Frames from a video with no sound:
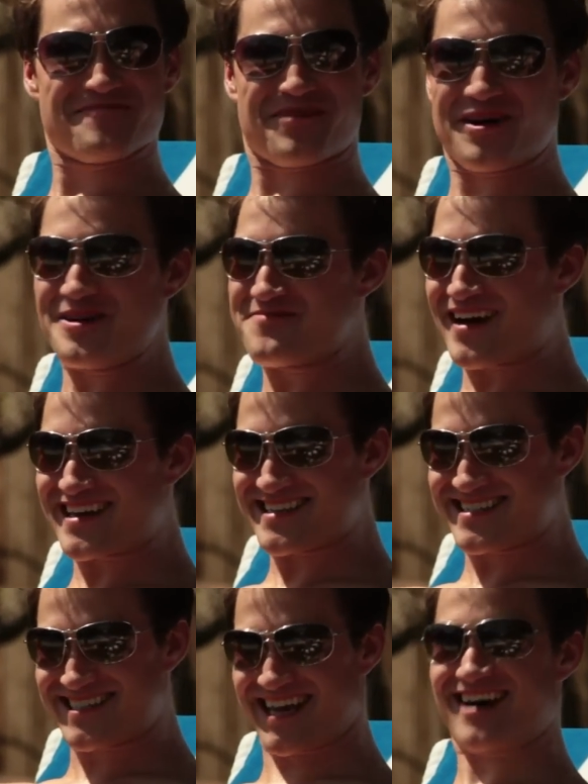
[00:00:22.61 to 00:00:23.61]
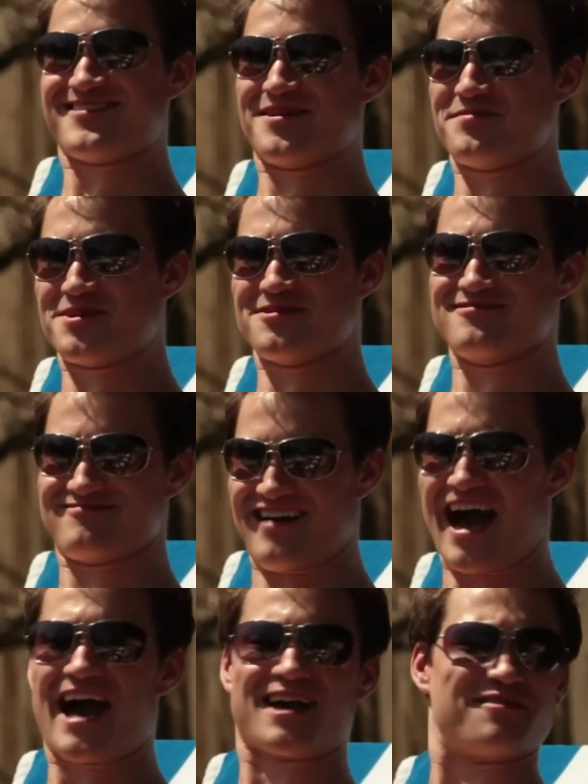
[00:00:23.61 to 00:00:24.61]
Pardon my intolerable
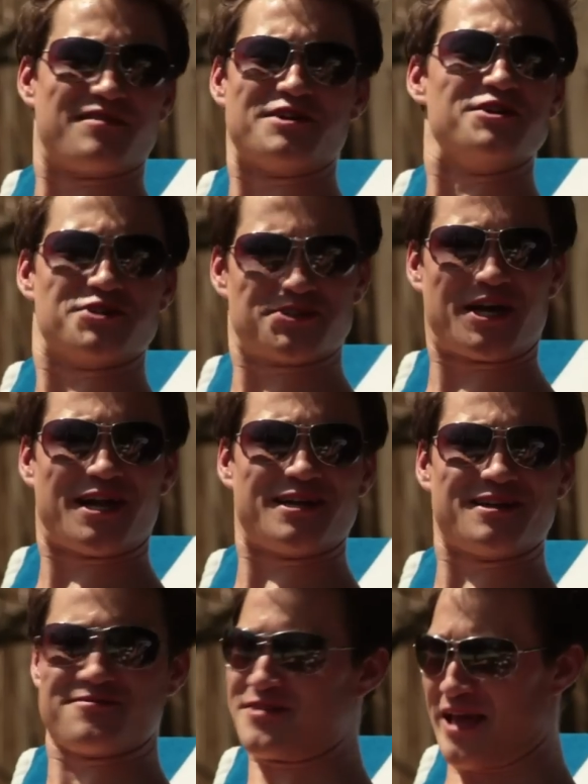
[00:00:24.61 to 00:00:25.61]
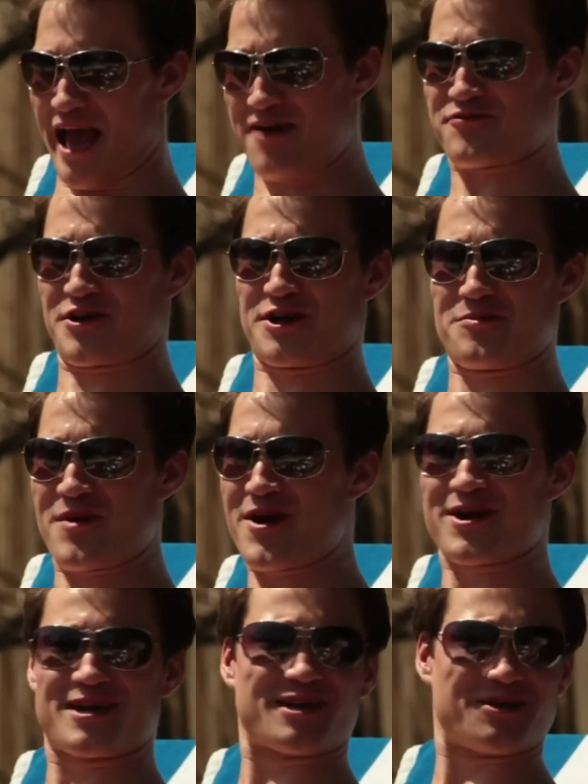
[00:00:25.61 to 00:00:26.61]
lack of understanding of the African
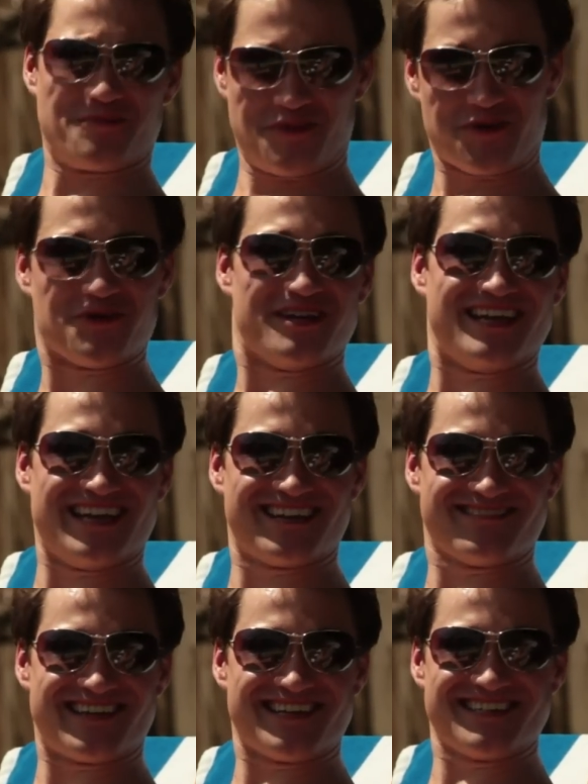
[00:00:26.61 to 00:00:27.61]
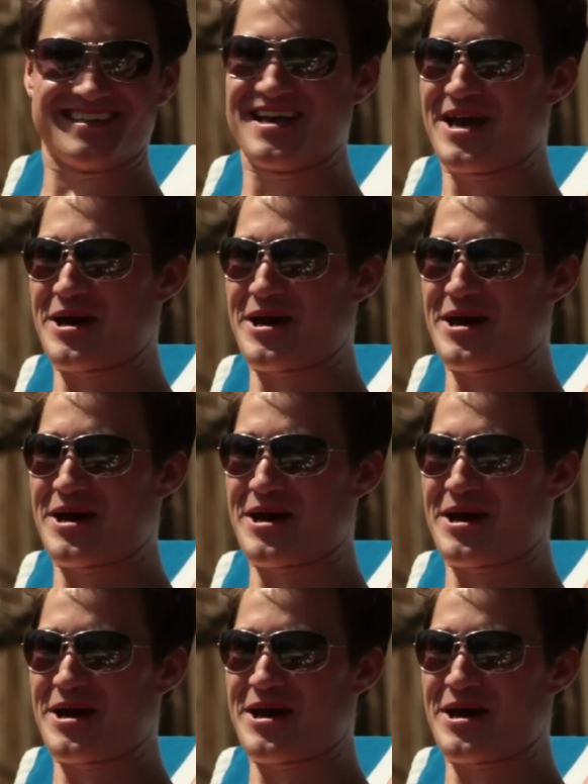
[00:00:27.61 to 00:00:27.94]
American community, Clayton,